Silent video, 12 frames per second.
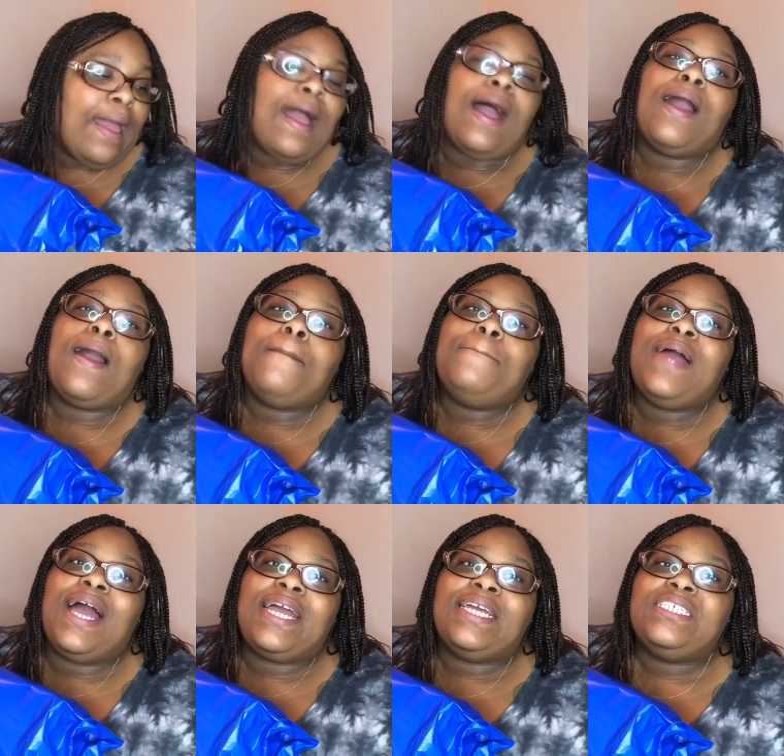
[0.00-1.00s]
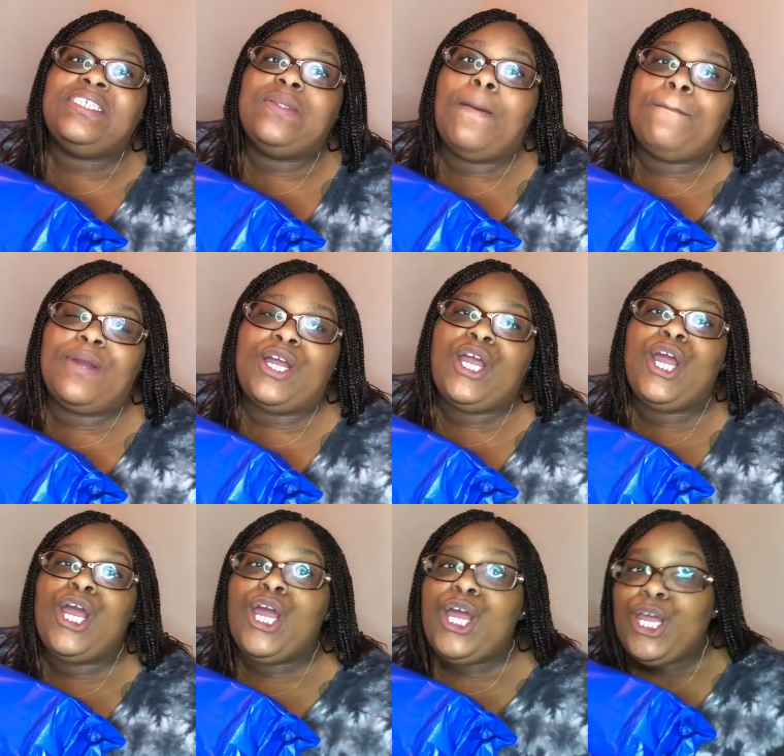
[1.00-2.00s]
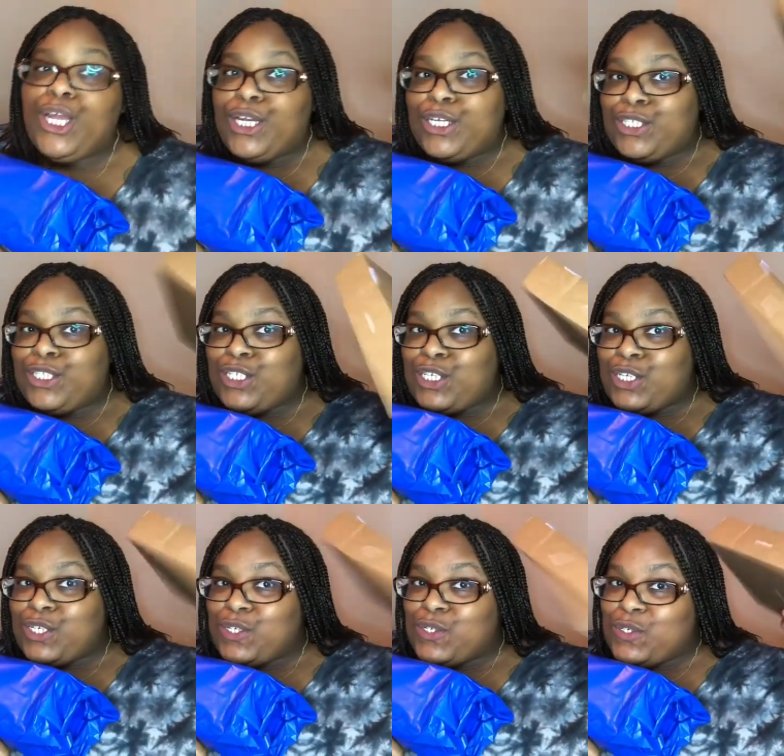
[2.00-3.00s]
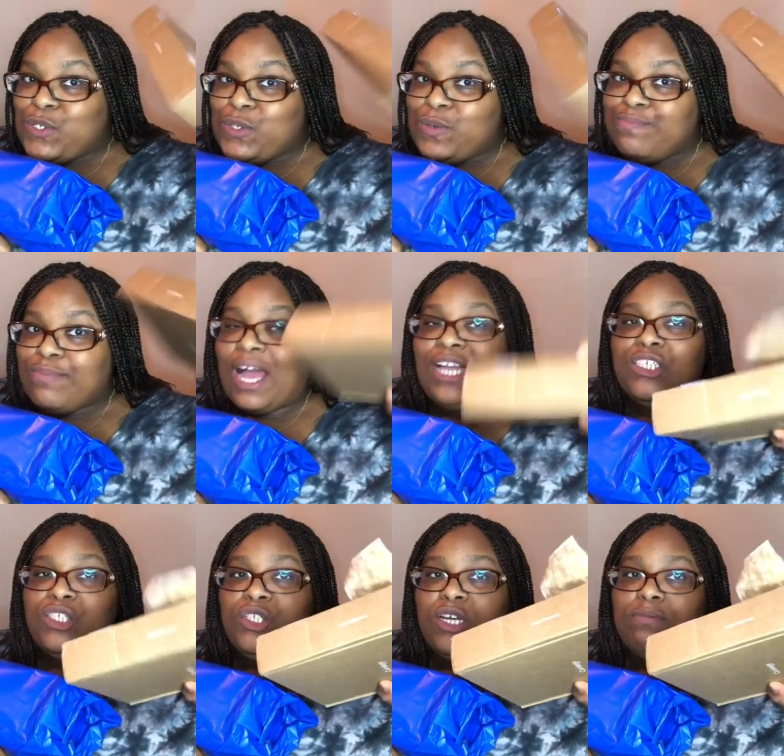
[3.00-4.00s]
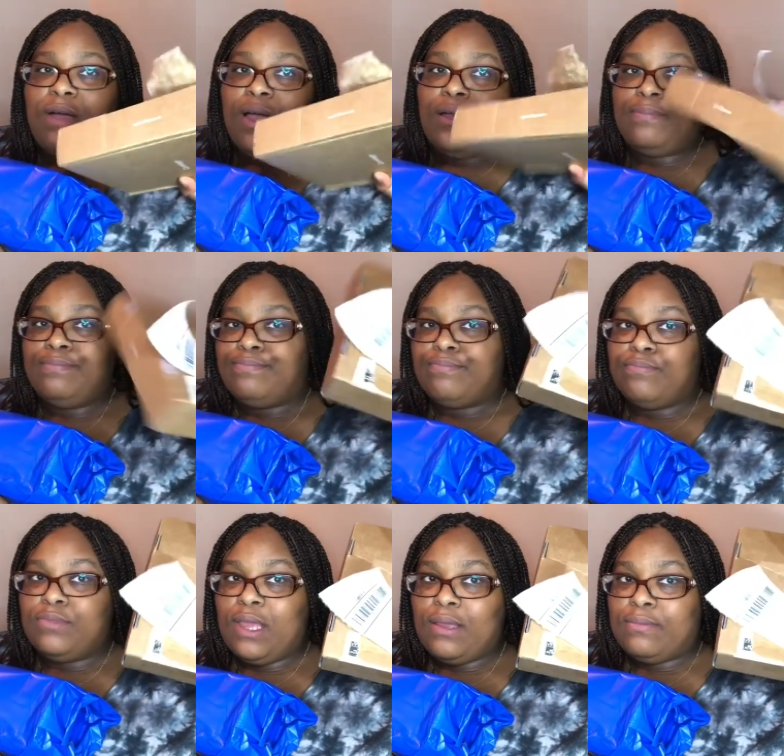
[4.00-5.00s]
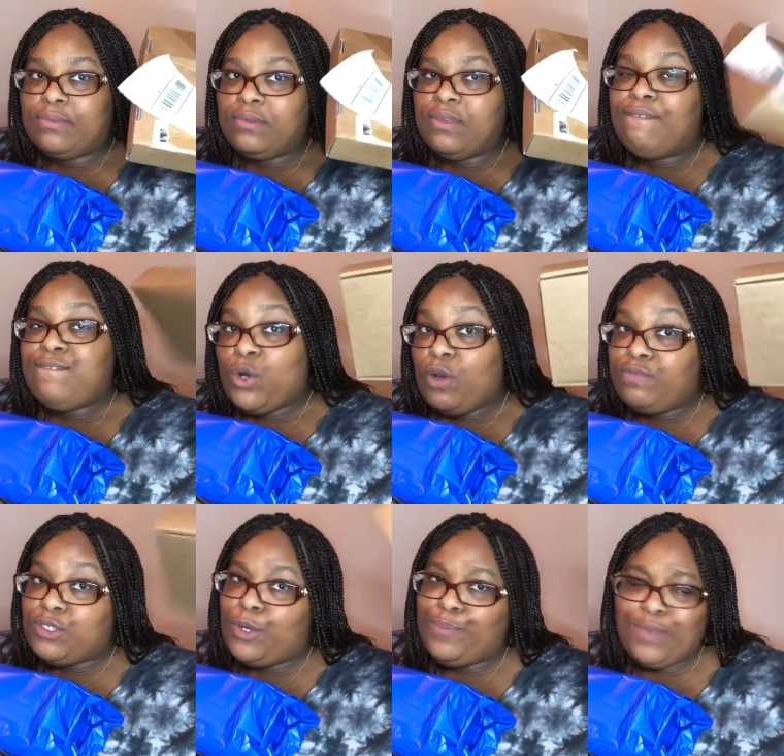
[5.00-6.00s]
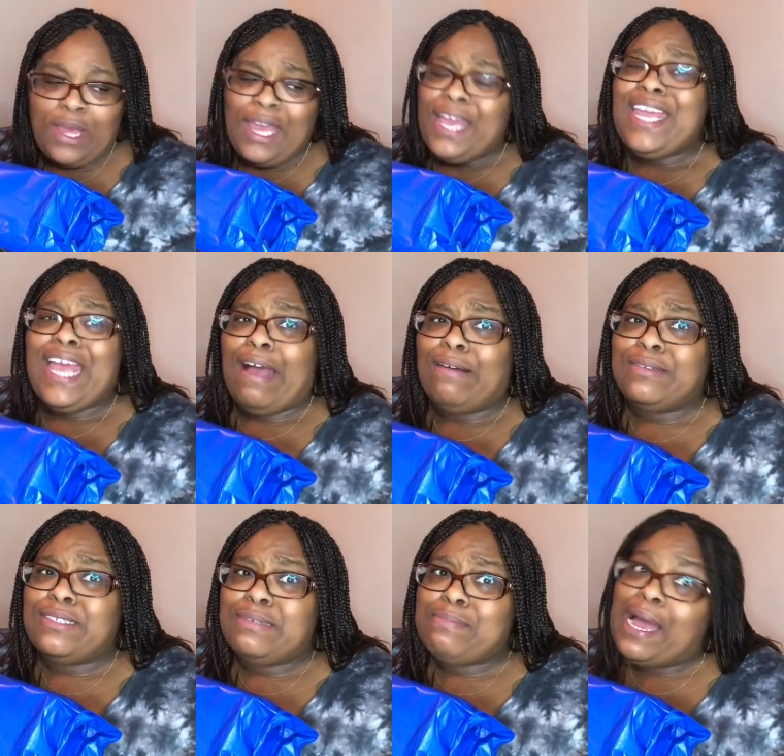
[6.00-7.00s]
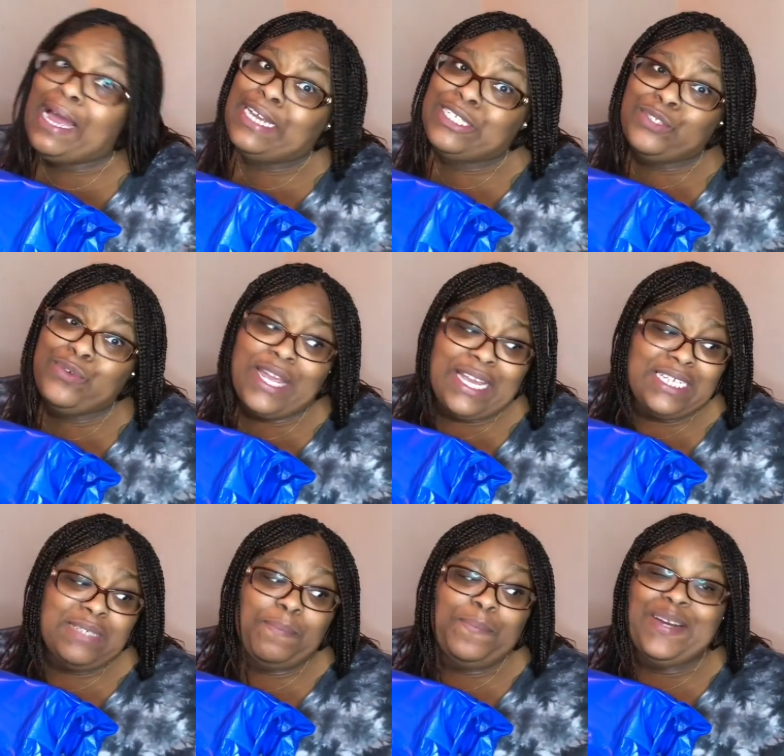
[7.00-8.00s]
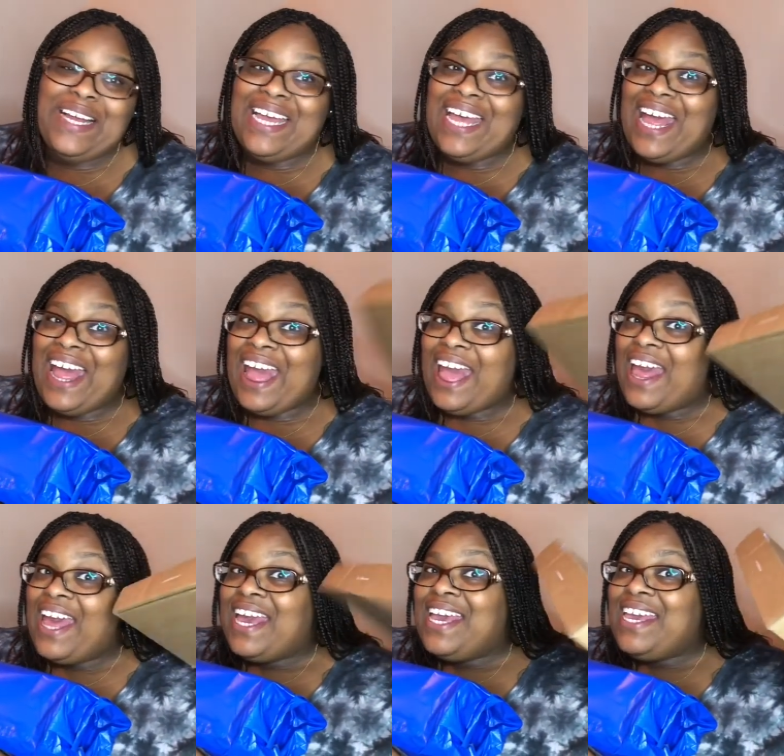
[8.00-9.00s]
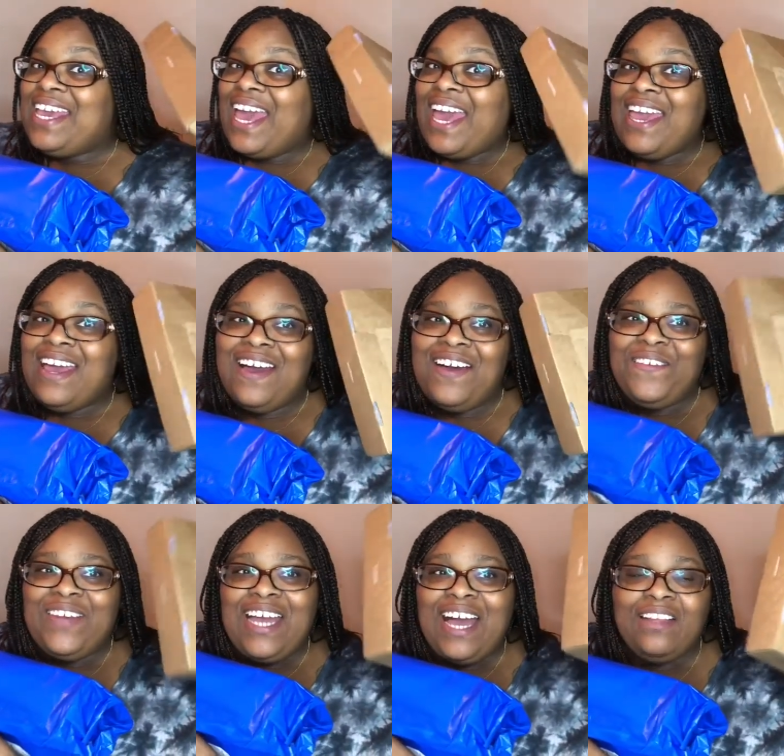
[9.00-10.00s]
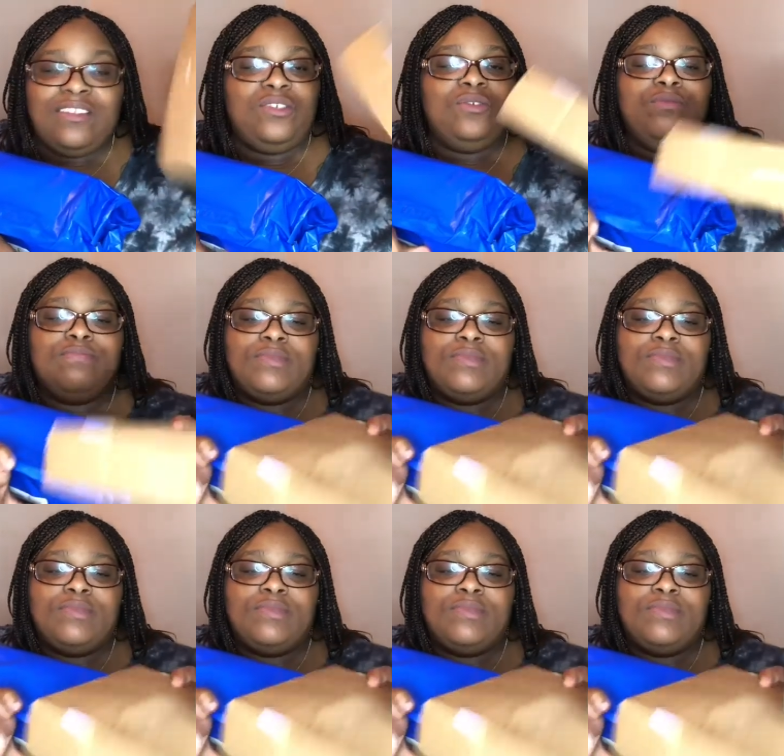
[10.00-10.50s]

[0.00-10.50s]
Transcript: I got package number two. I just took my stuff off, so y'all don't see my address, but yeah, yeah, we got two,